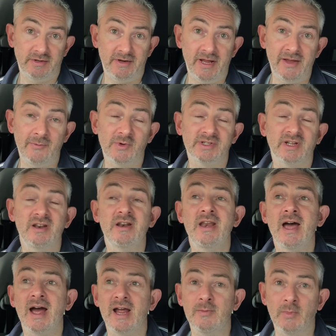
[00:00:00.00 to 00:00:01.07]
It was a
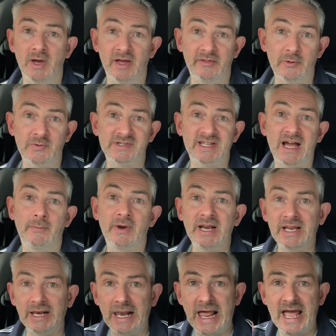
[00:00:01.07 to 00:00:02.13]
nightmare. There was that
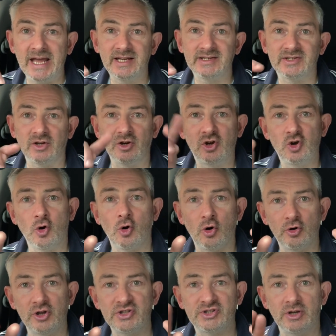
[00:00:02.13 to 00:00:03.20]
many legs and
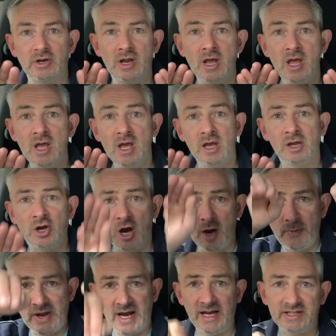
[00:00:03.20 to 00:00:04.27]
corners and
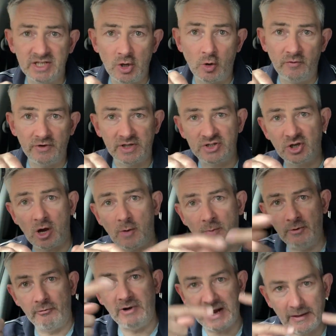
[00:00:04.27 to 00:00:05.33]
carpet. I had to go over the top
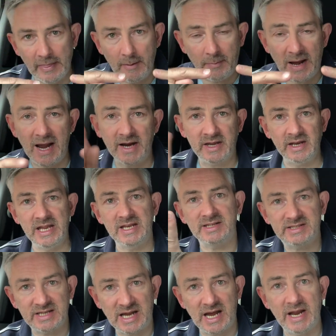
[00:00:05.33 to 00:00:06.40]
and round the back and
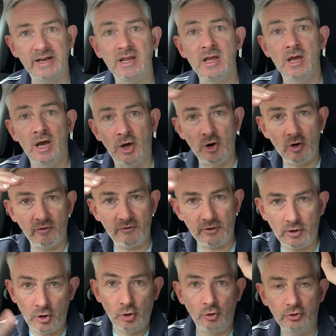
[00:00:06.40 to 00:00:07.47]
inside and over
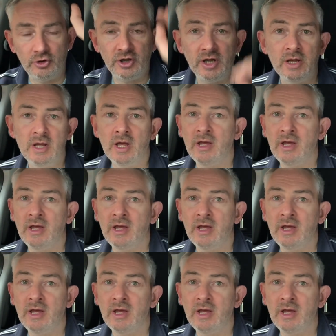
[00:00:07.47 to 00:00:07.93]
and under.